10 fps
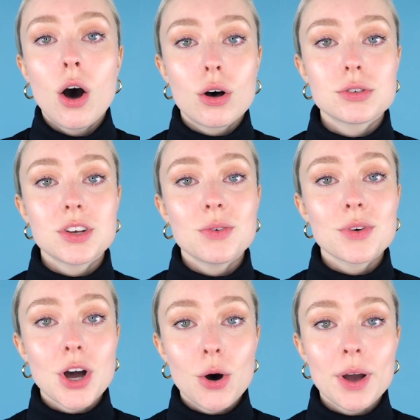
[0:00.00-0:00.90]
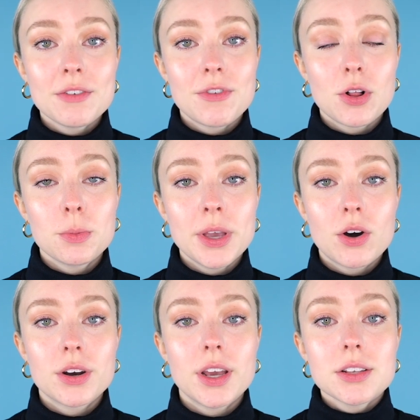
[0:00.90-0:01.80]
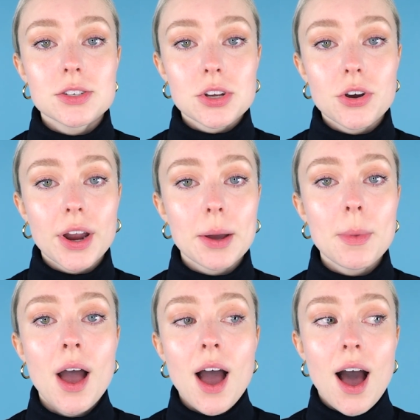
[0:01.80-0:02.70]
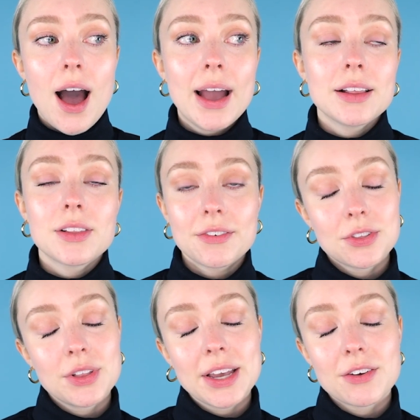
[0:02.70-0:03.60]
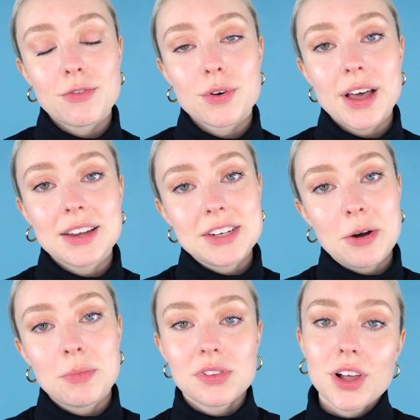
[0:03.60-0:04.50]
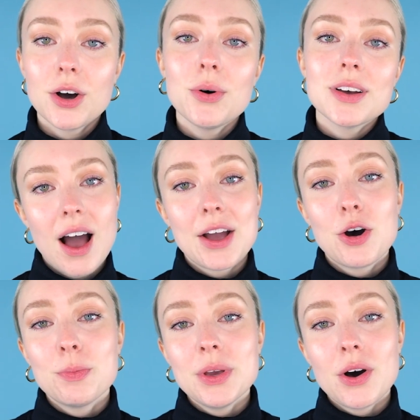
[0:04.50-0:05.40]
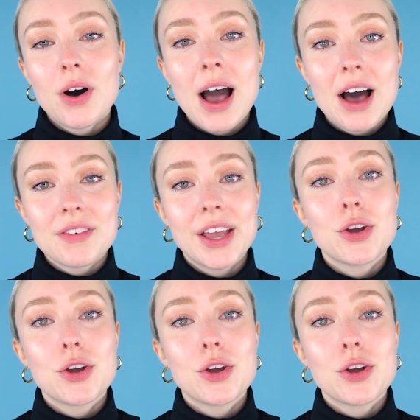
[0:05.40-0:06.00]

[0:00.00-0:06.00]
Also, go and follow me on Instagram. I left the link for that down below. I hope you all have a